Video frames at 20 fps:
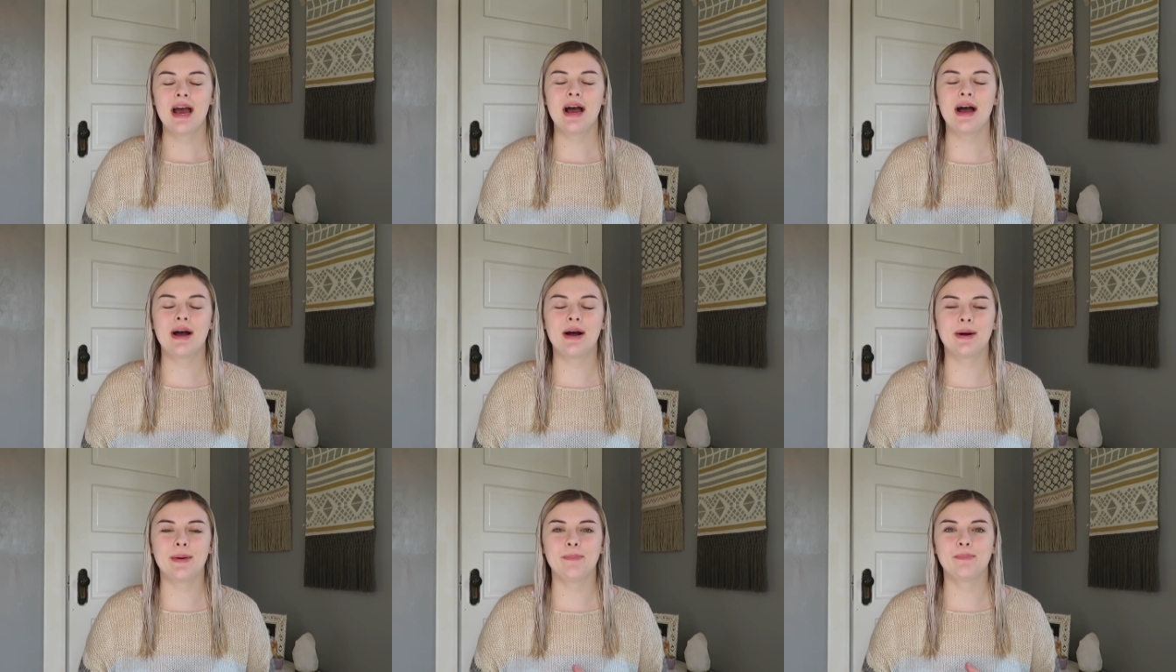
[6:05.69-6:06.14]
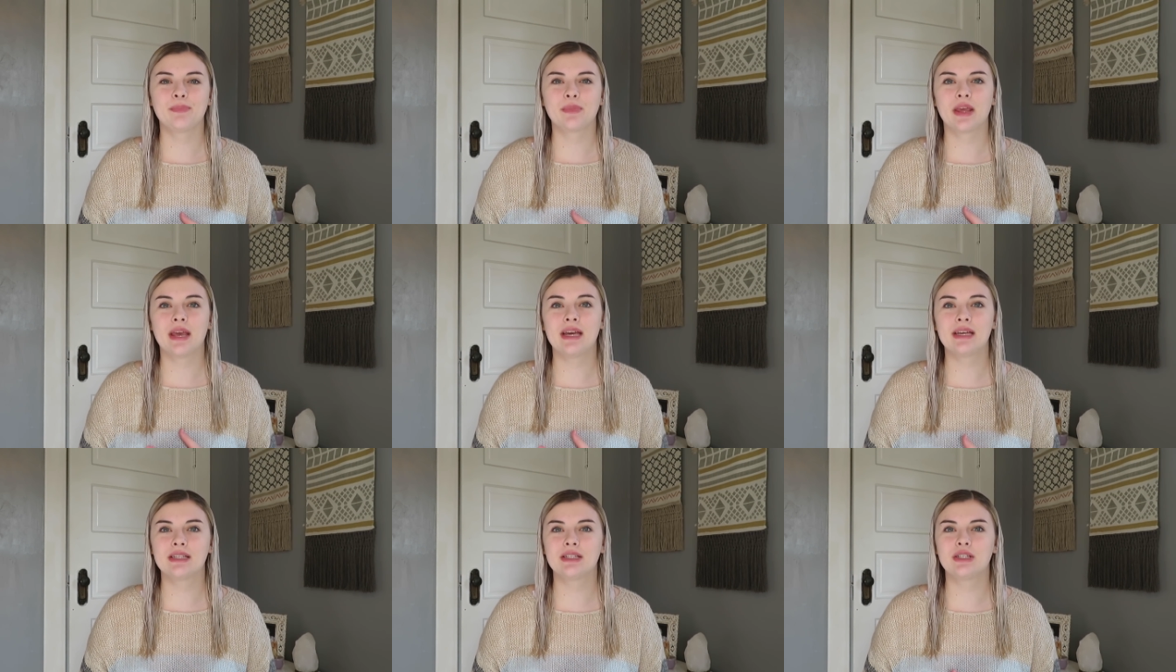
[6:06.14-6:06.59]
um,
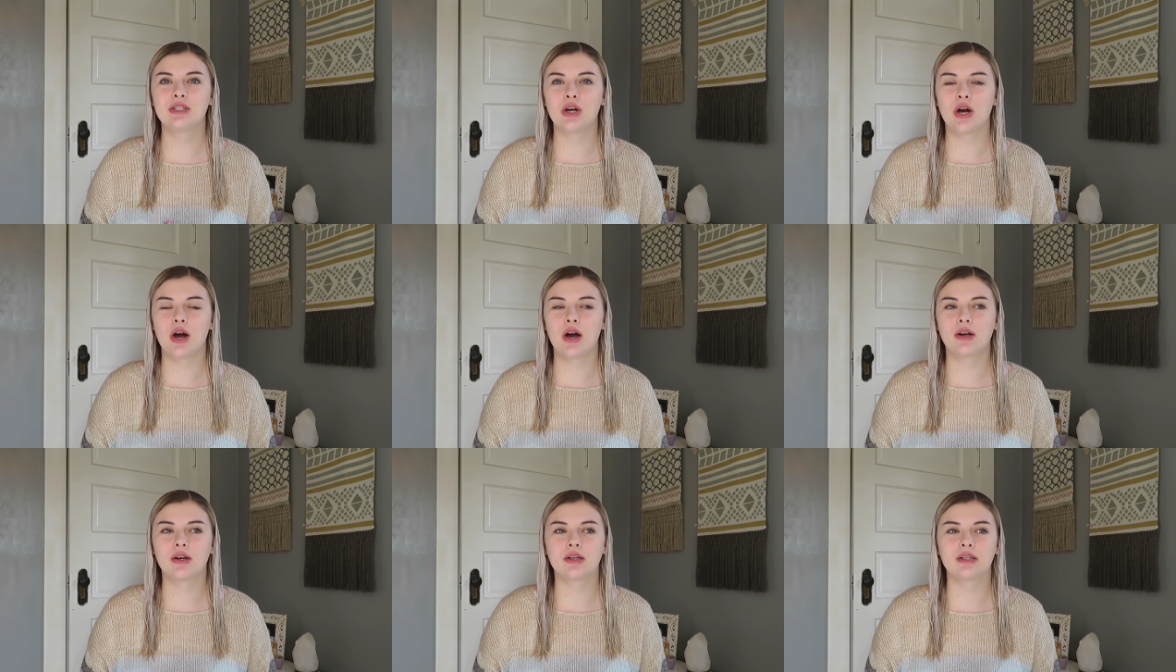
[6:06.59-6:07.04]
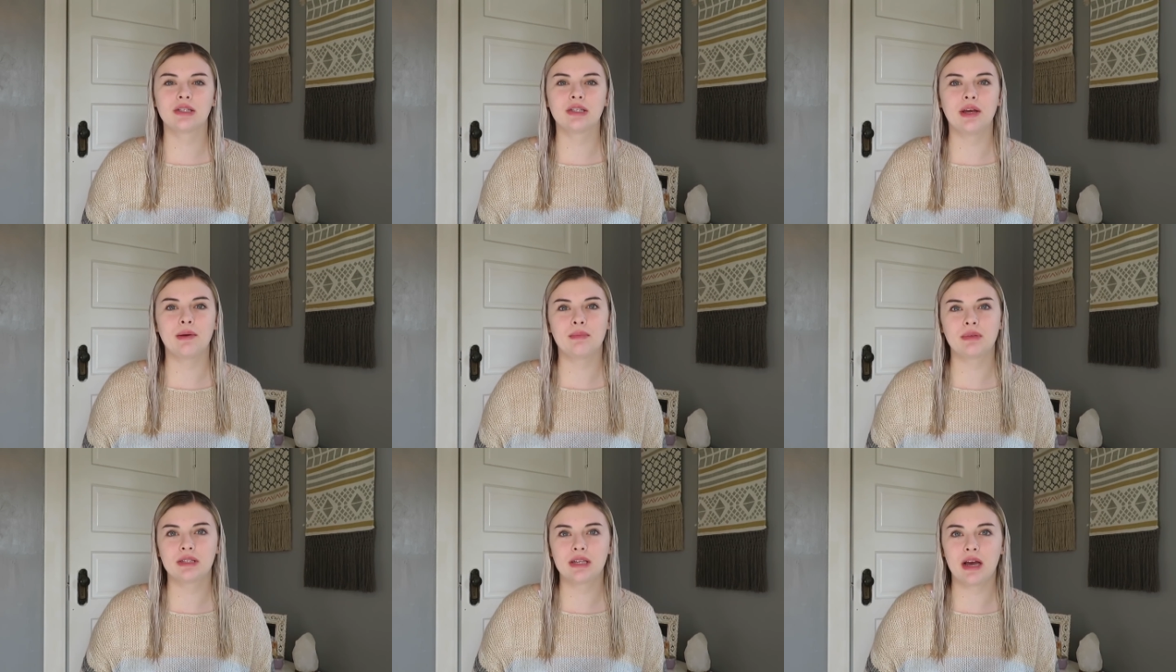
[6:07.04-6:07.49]
his daughter's
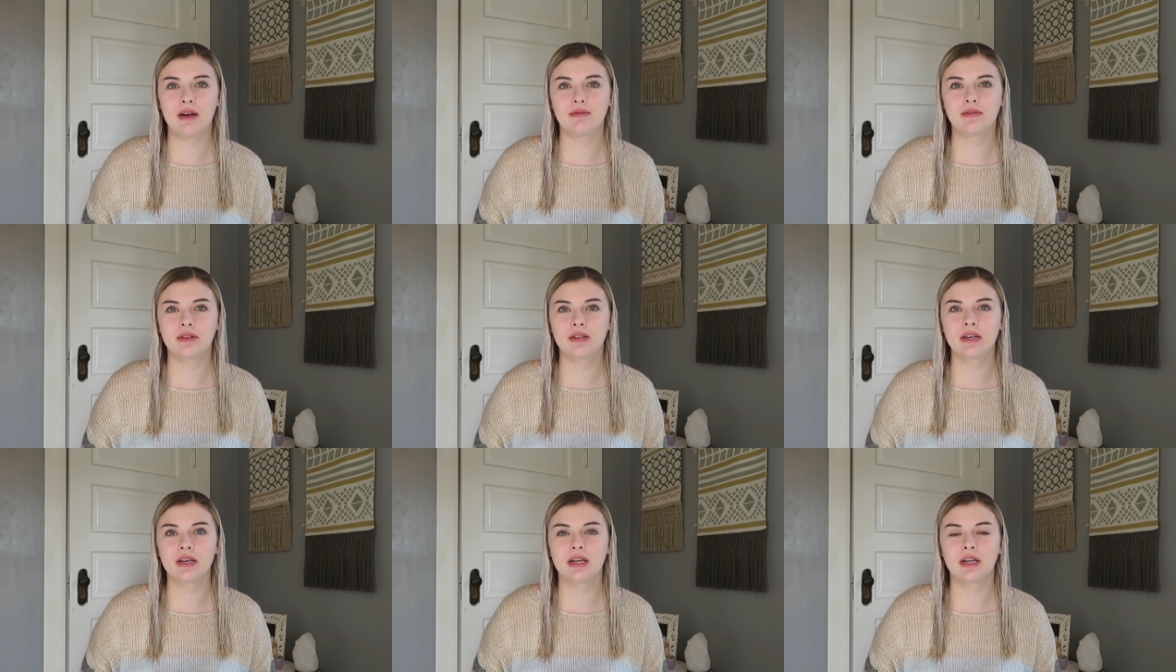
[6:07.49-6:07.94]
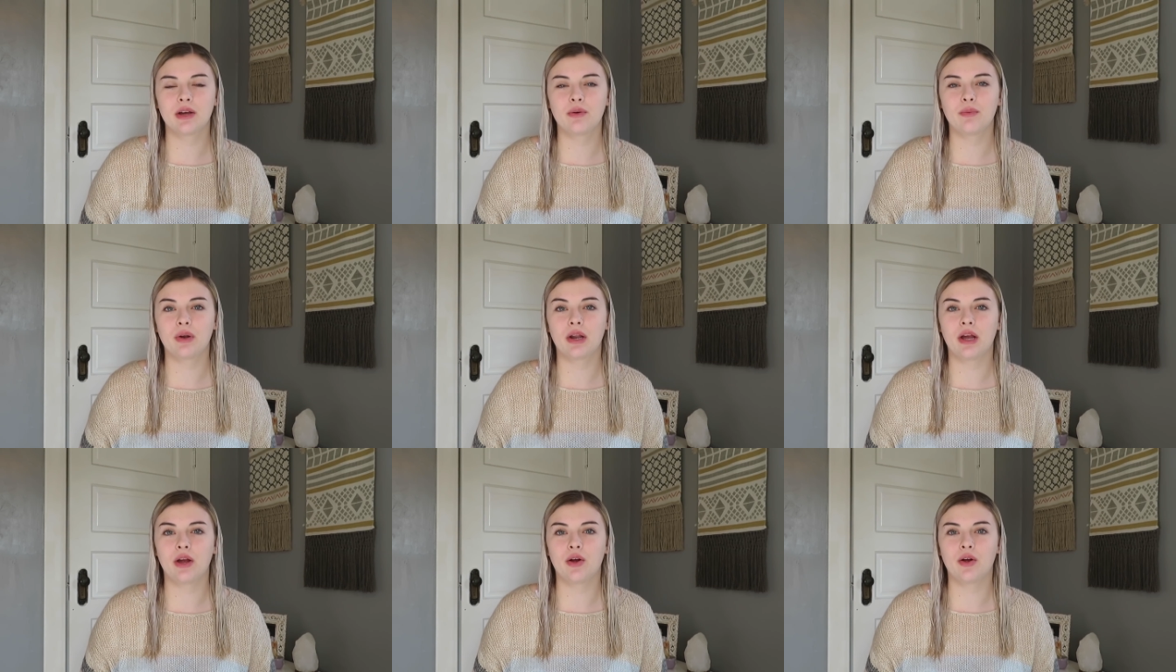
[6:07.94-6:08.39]
name is Everly, and
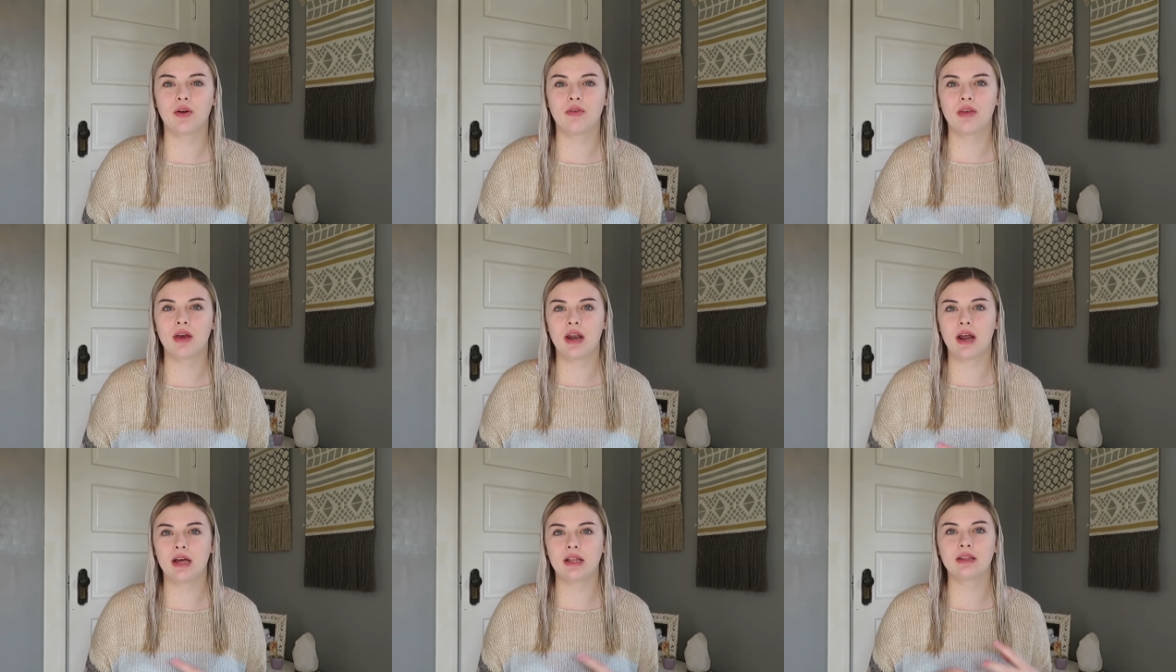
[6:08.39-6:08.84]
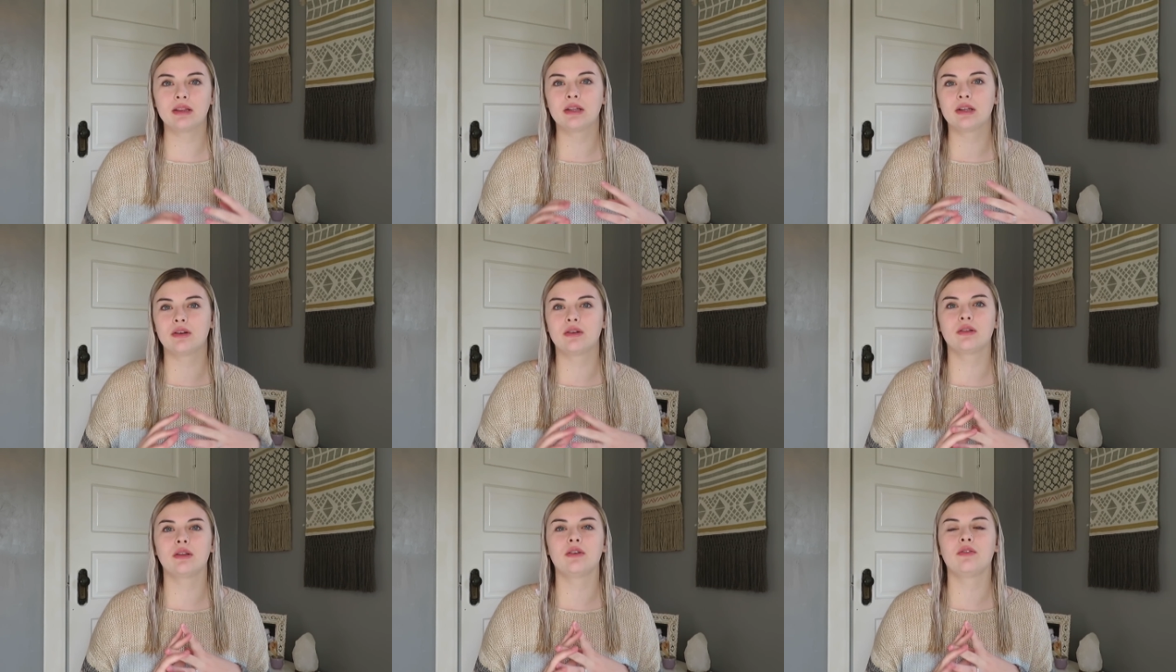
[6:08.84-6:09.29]
when I heard that I
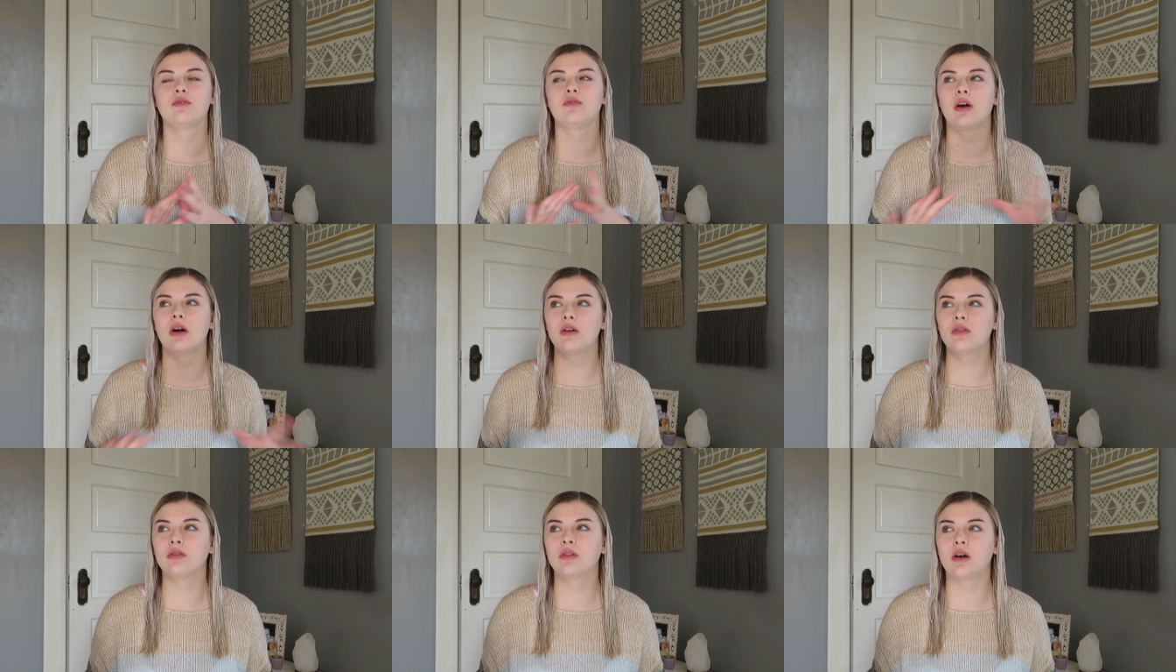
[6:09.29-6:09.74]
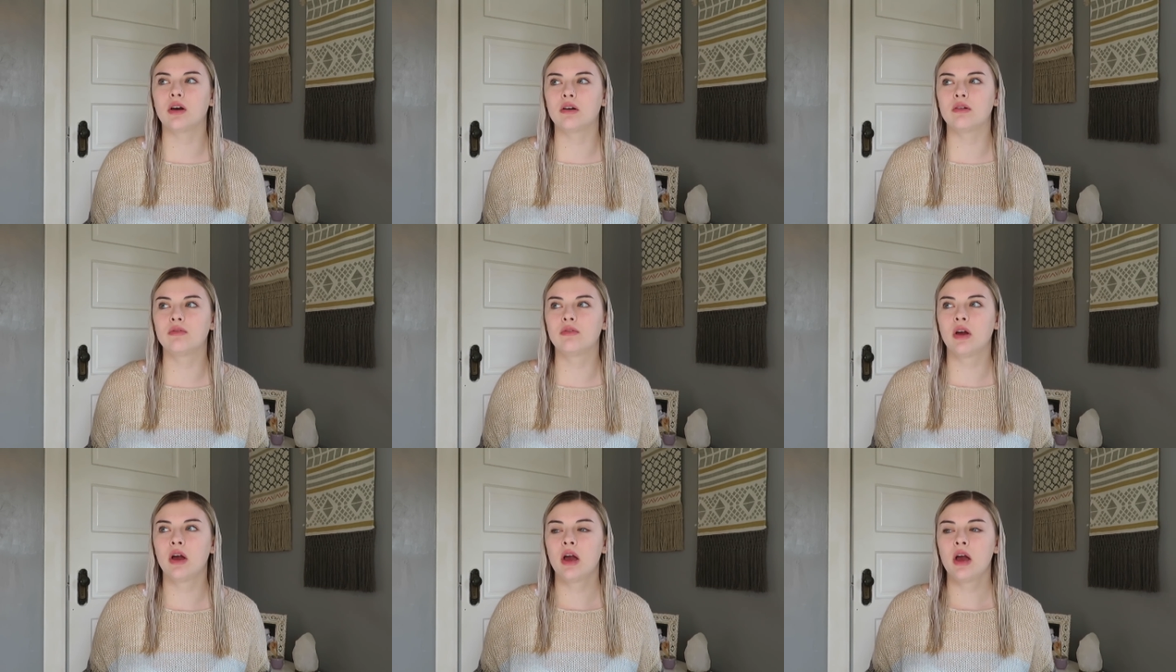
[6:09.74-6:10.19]
literally fell in
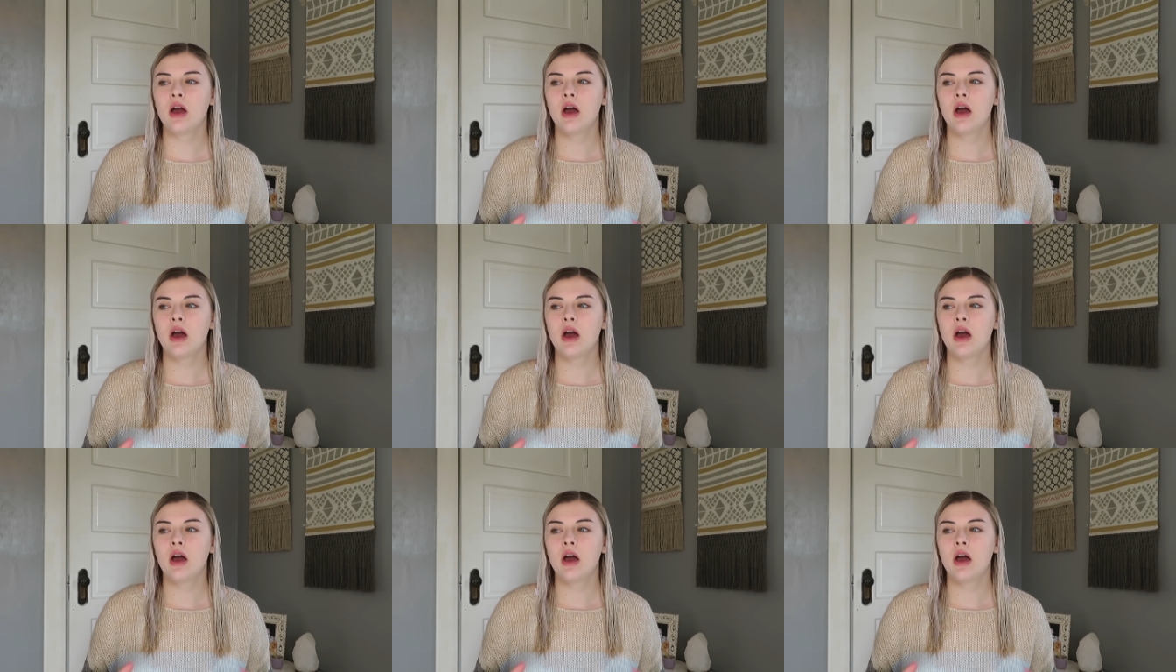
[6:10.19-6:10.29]
love.